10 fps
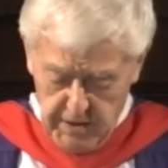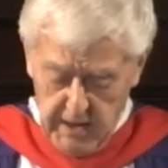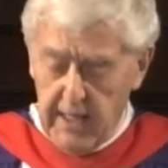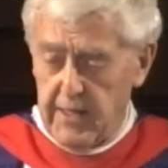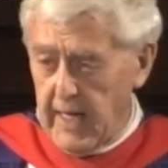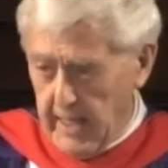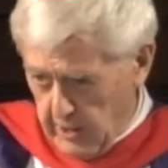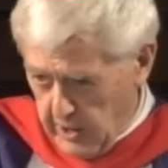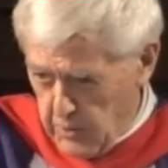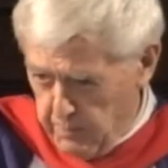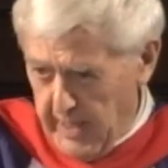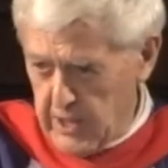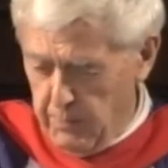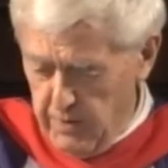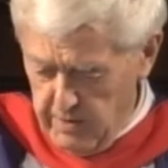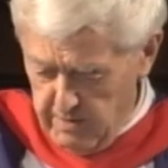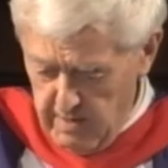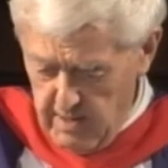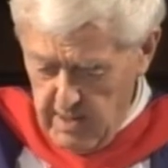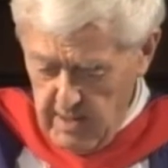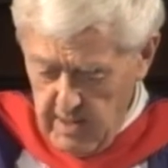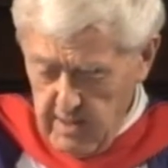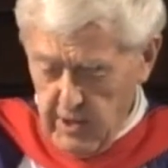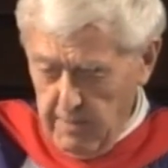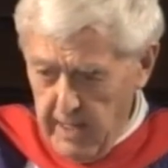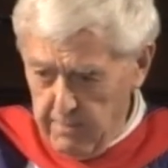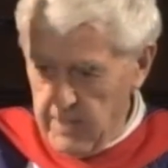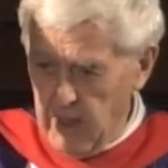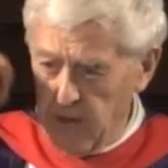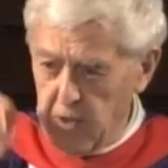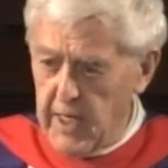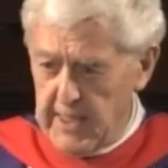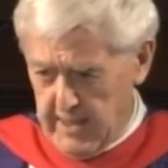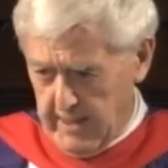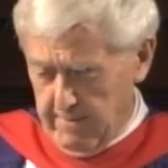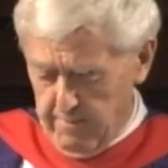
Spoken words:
he had to hand in his passport to the man behind the desk.